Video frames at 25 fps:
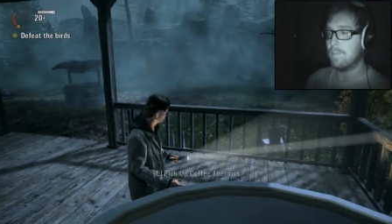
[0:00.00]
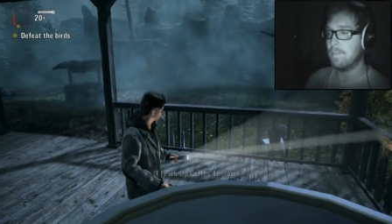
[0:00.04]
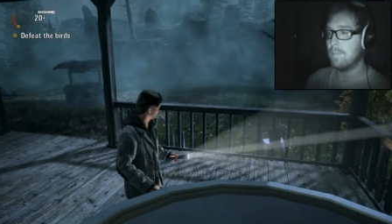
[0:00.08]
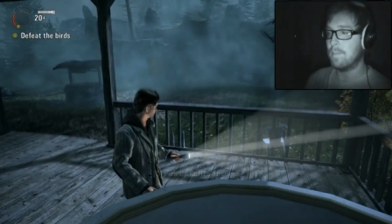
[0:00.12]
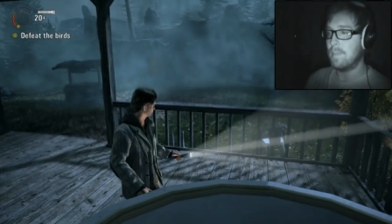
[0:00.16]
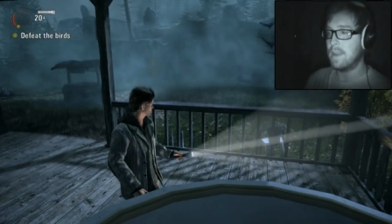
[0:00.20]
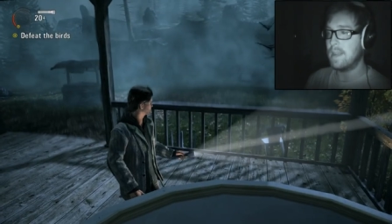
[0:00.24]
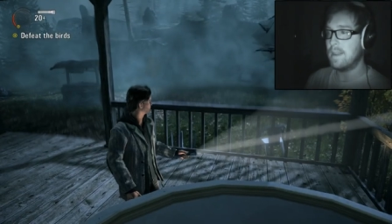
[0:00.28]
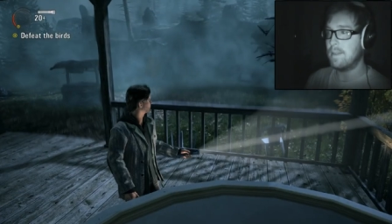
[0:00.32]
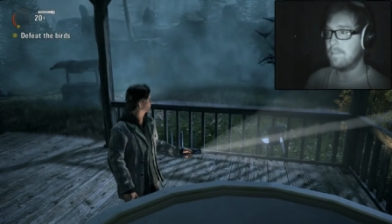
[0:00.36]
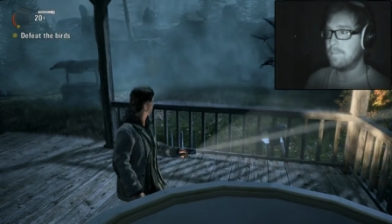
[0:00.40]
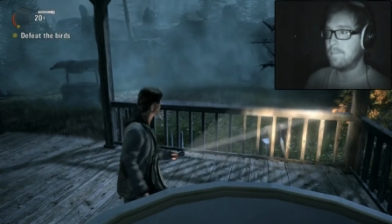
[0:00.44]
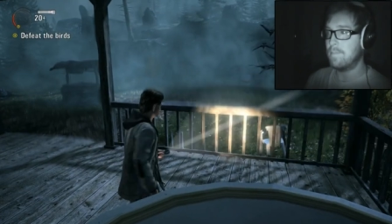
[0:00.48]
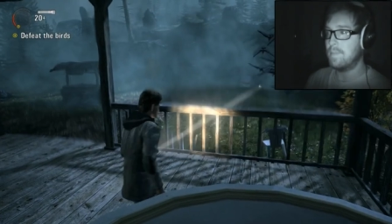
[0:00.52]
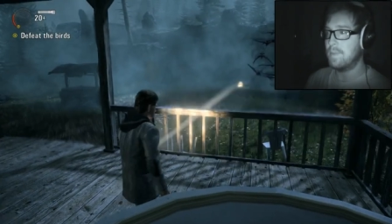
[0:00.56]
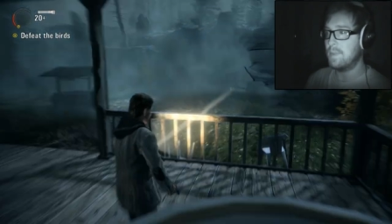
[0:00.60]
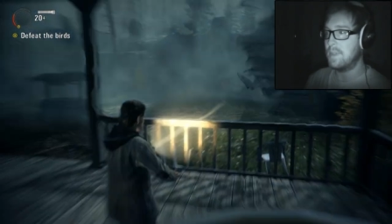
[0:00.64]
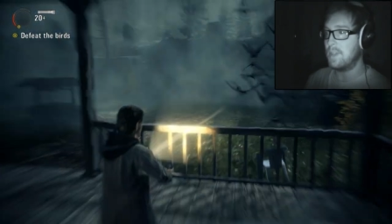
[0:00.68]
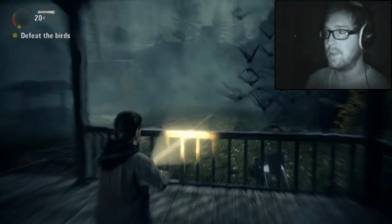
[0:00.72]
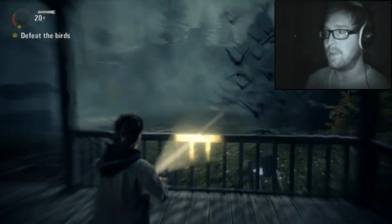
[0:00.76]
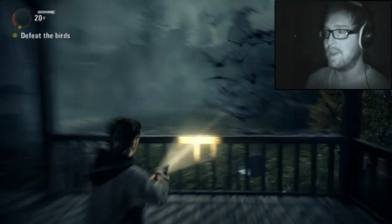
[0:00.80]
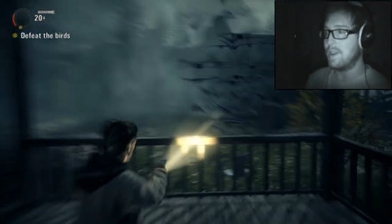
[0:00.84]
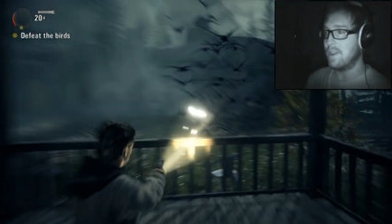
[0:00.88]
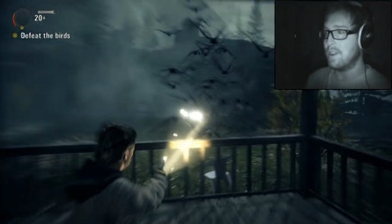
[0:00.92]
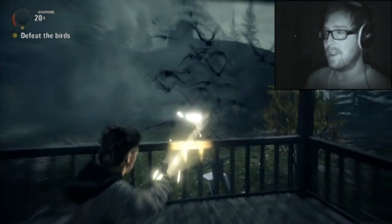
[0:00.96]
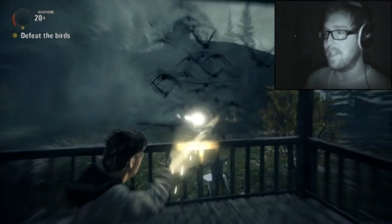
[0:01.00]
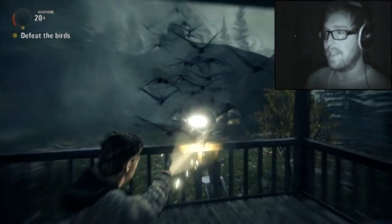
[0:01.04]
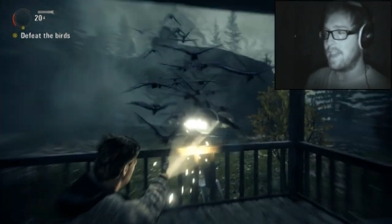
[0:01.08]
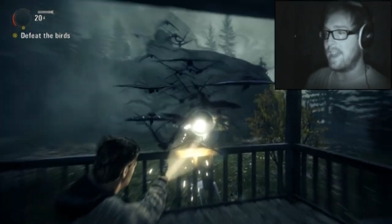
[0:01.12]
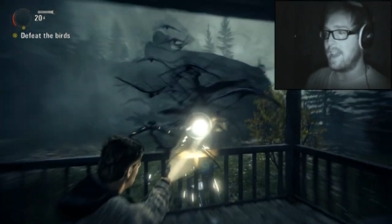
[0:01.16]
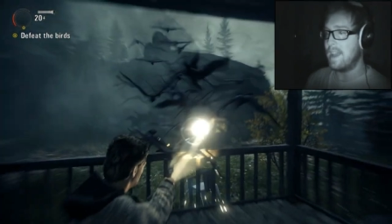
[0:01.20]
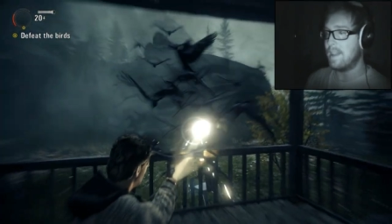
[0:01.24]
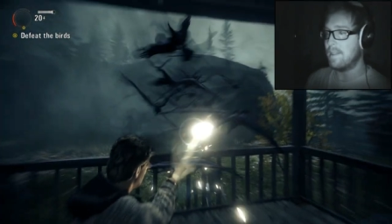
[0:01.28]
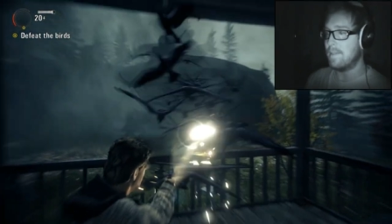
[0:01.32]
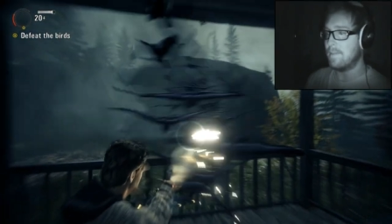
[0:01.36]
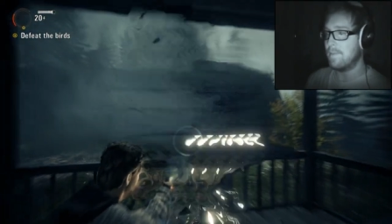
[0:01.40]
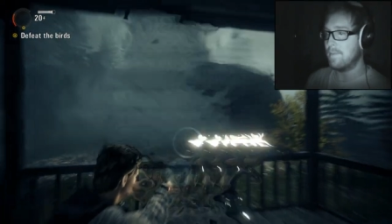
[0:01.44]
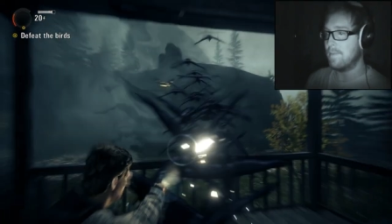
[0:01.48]
Me doing all
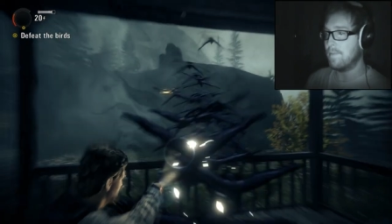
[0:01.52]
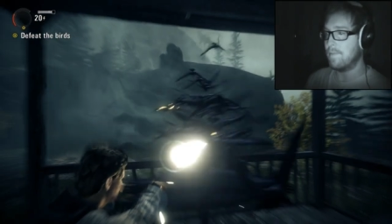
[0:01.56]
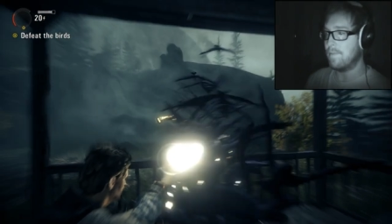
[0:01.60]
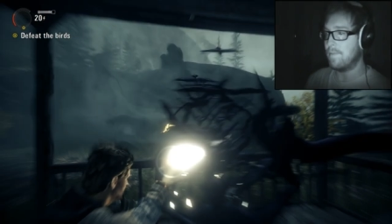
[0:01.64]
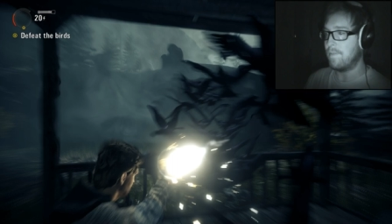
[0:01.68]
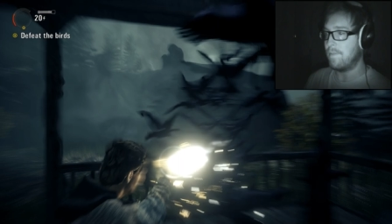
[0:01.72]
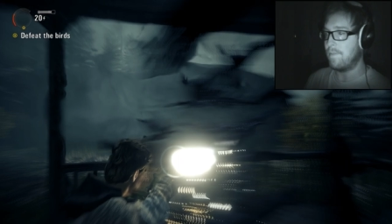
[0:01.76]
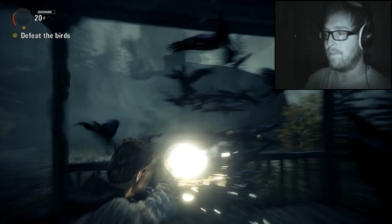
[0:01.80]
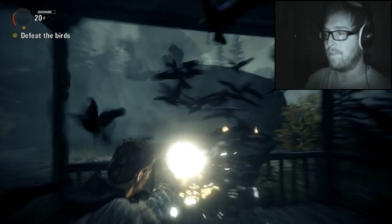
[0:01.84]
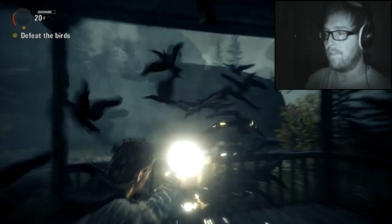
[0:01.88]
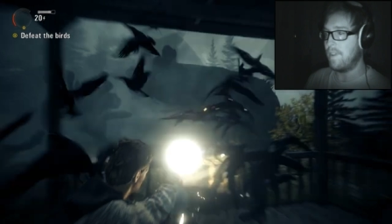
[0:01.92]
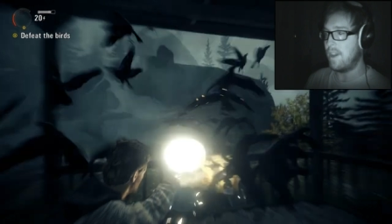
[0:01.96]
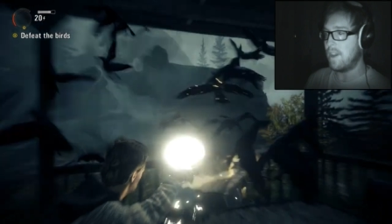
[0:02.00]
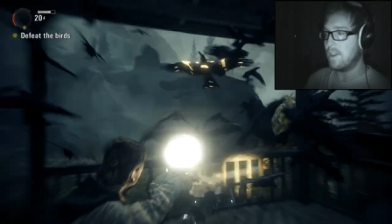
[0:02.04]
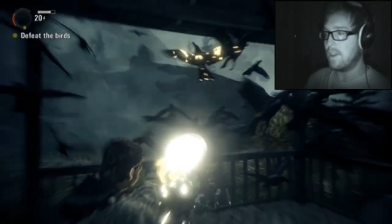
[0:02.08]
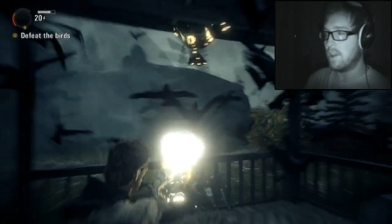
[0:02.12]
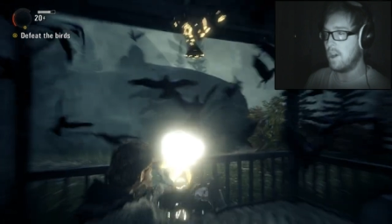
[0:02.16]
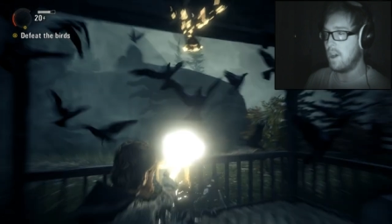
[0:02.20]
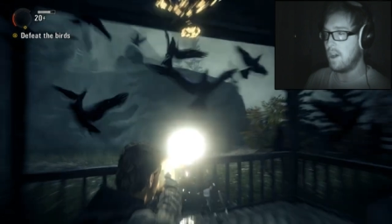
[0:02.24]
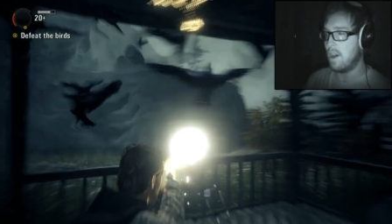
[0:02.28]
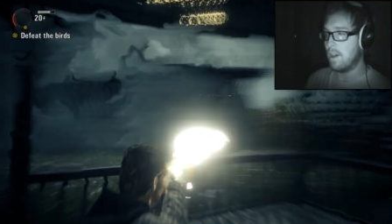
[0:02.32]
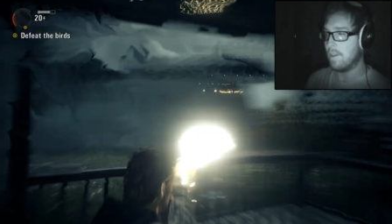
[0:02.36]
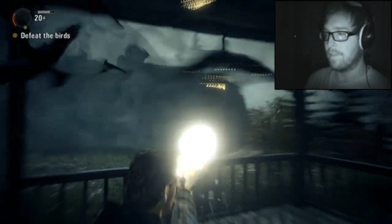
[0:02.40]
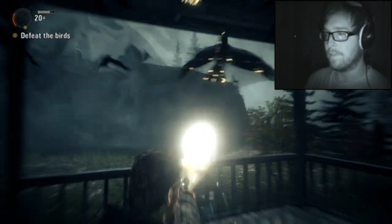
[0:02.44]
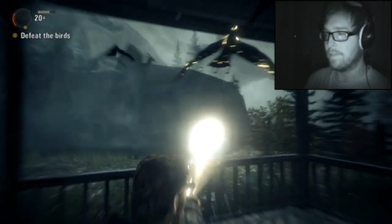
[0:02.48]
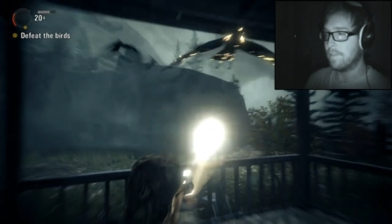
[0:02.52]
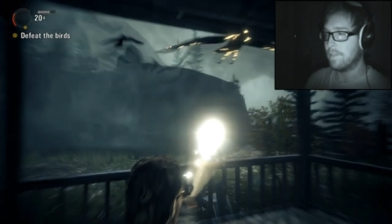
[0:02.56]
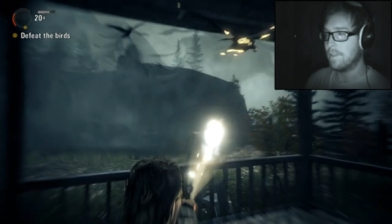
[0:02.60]
that. Fuck off.